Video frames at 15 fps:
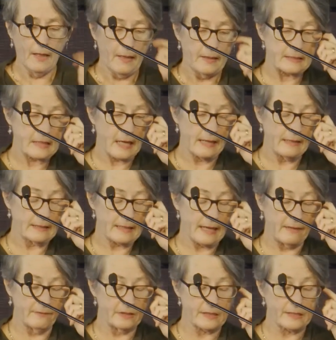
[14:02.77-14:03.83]

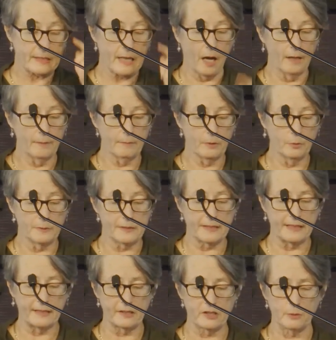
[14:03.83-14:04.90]
David Syme, who was
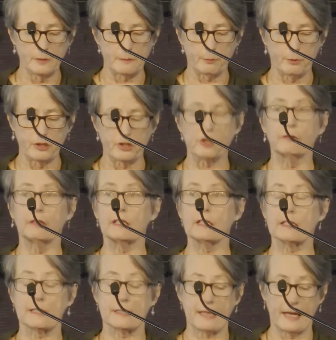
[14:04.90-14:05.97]
the editor, was pressuring
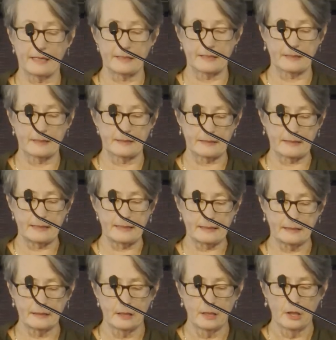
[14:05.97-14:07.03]

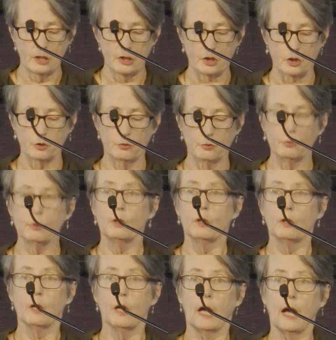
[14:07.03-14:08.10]
Deakin to
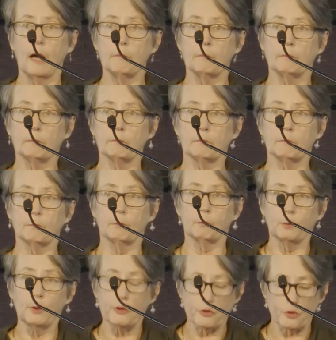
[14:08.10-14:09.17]

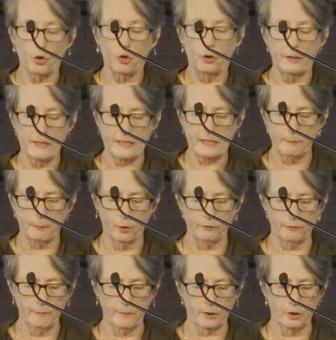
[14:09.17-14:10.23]
withdraw his support
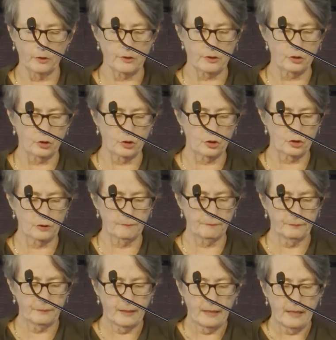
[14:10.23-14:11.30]
from the Constitution.
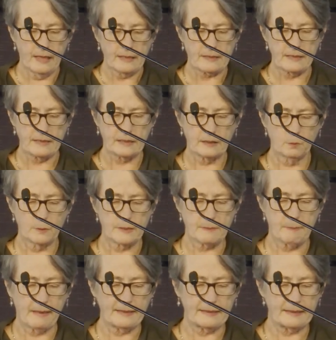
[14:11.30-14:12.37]
Deakin was
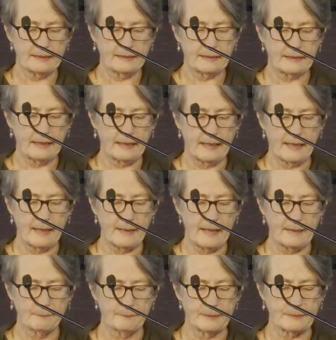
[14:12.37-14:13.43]

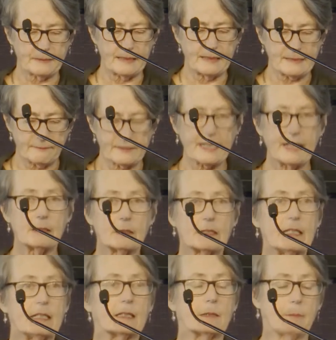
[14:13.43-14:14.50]
but instead
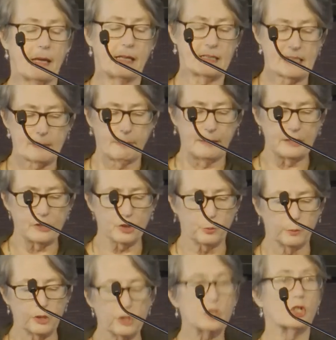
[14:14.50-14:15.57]
Deakin made a speech
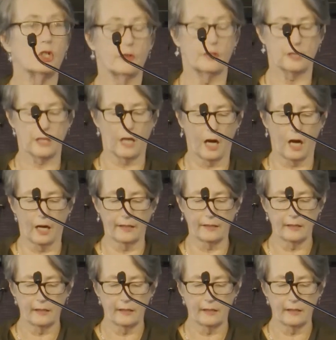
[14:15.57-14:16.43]
which turned the tide.